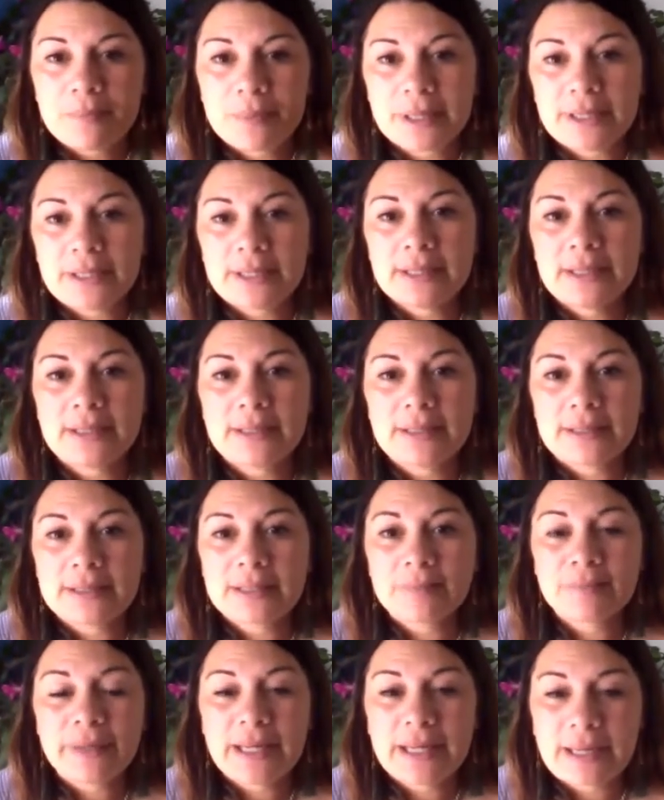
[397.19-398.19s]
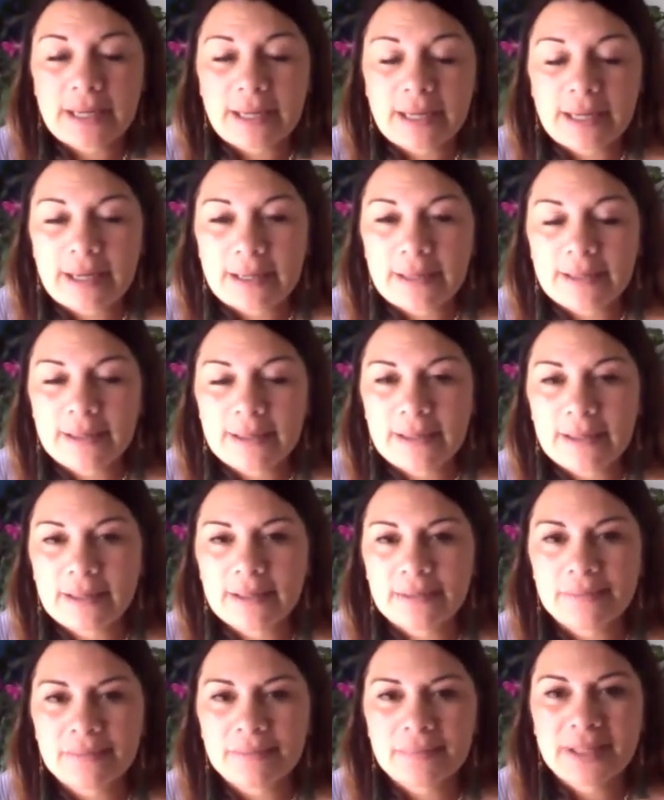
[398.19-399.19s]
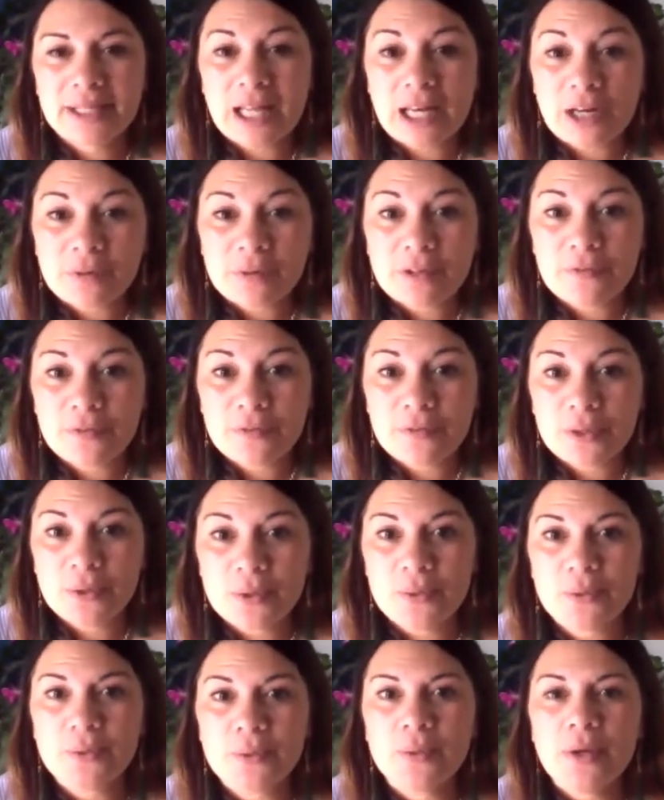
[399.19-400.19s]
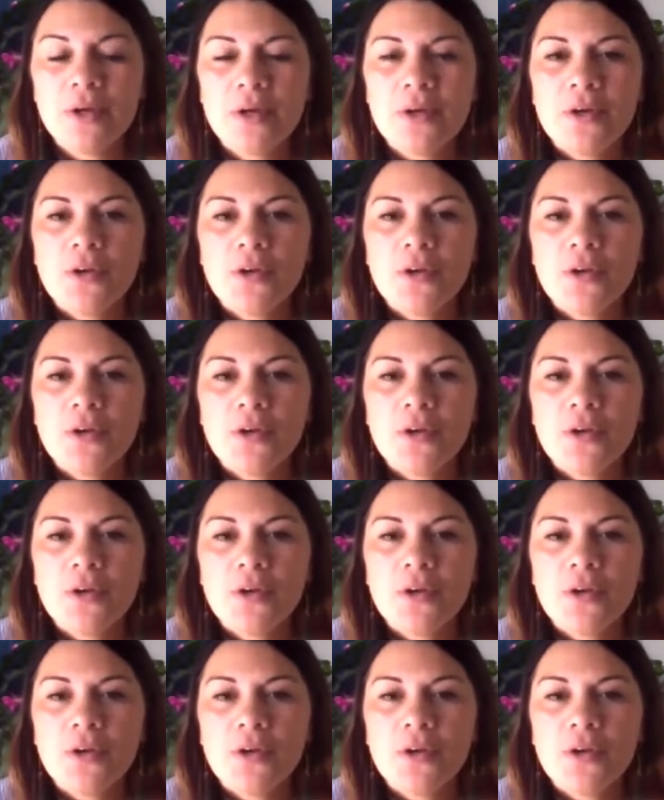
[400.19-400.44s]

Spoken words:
Pin, speaker, gallery view.